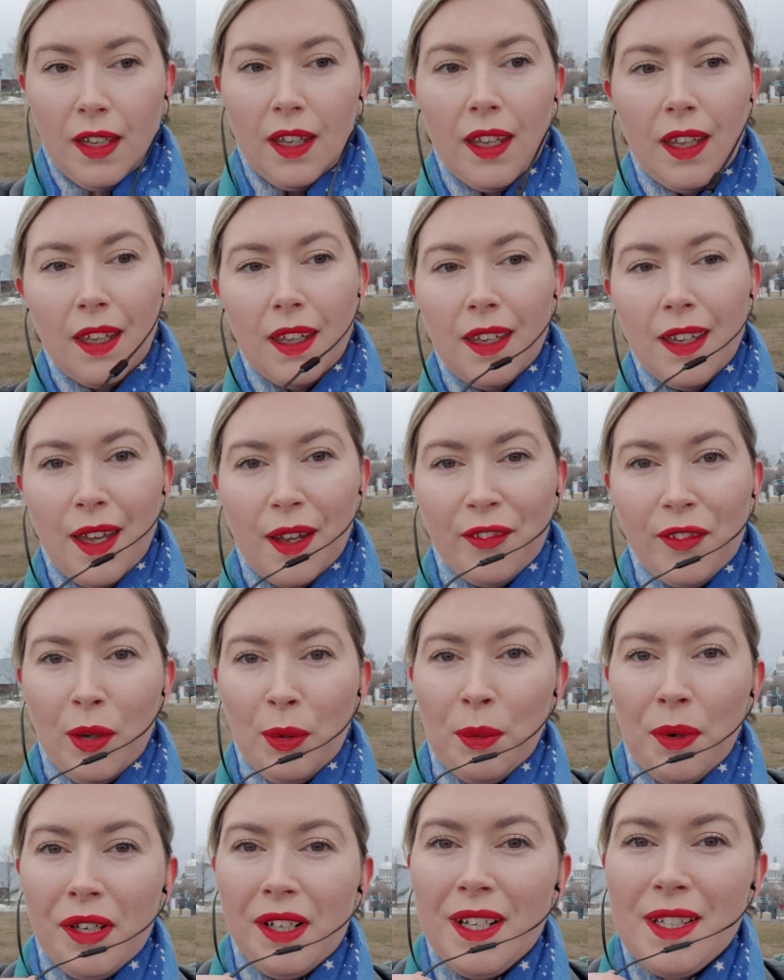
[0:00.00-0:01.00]
Hey
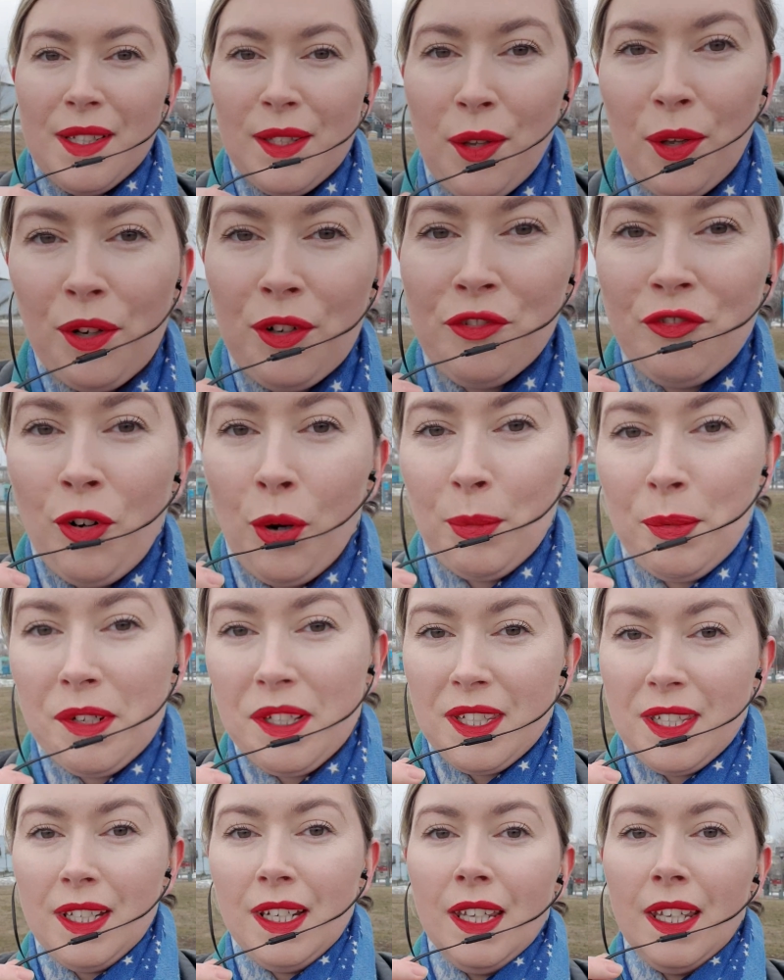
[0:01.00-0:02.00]
everyone, it's Lauren
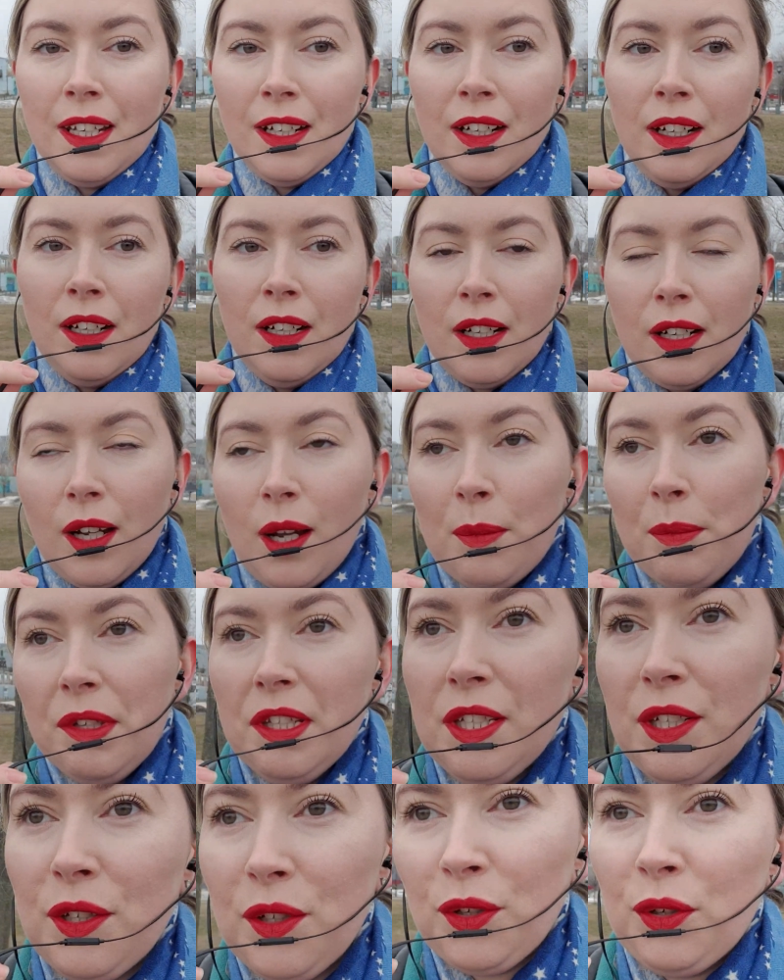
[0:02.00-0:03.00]
Robertson here, coming
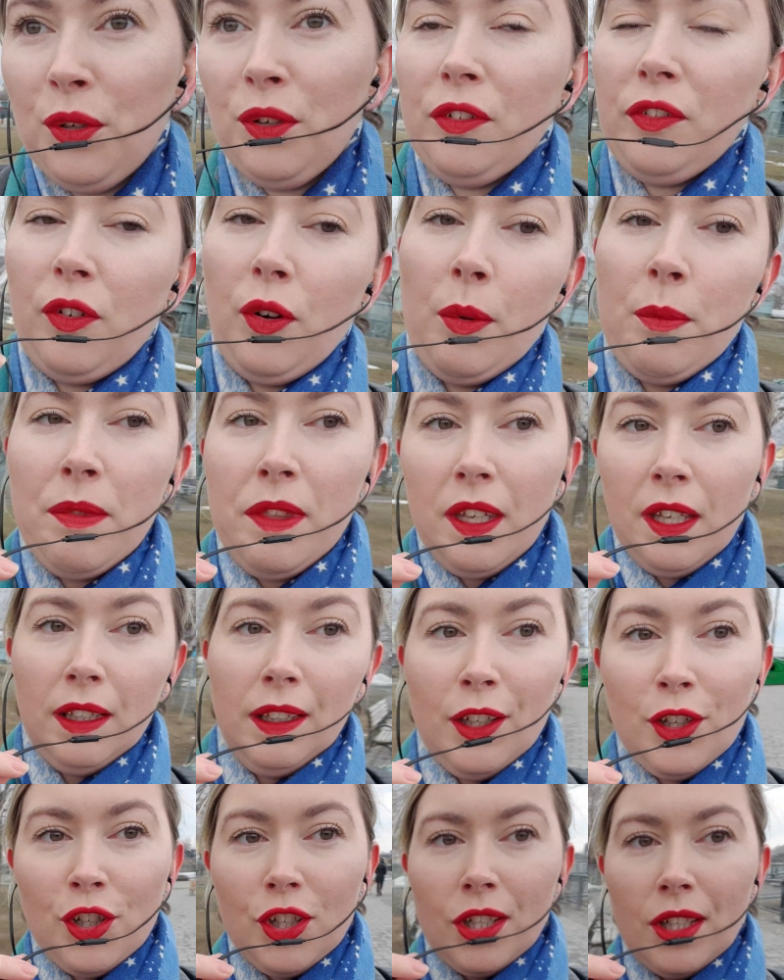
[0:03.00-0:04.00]
to you from the
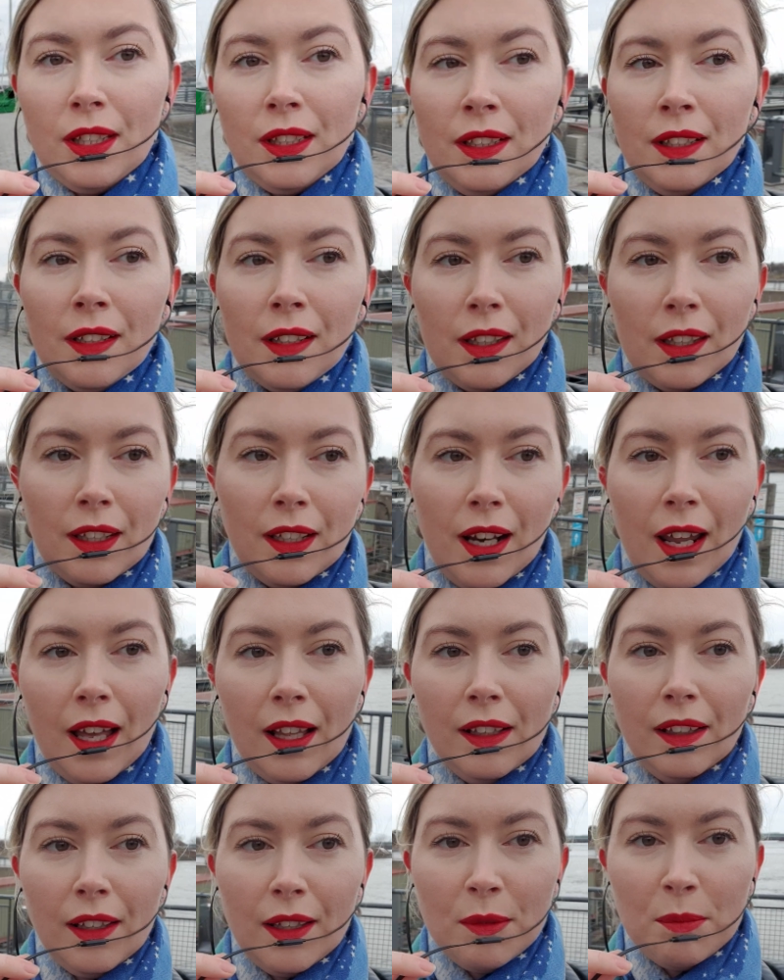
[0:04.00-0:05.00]
Lachine
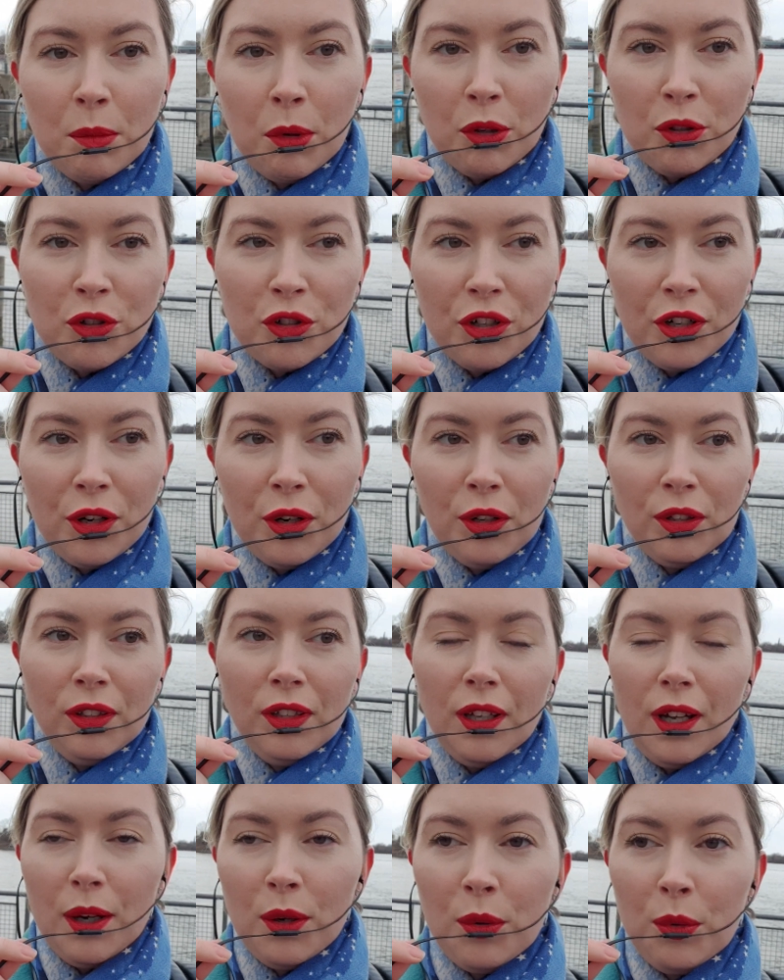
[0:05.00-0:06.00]
Canal in Montreal.
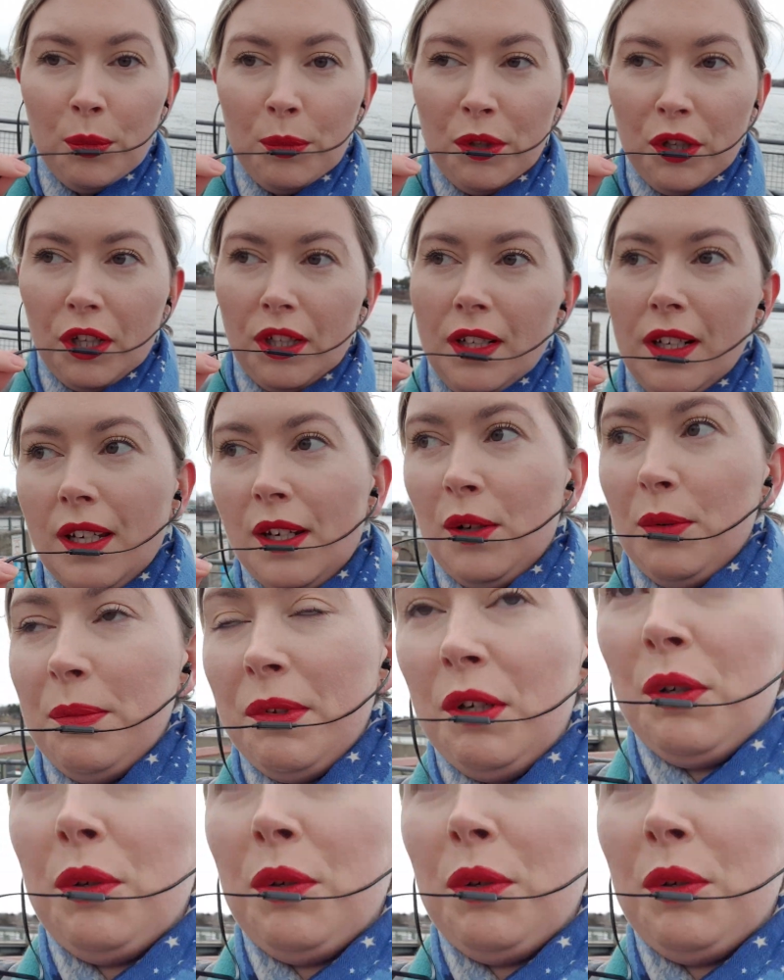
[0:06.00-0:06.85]
I hope you can hear me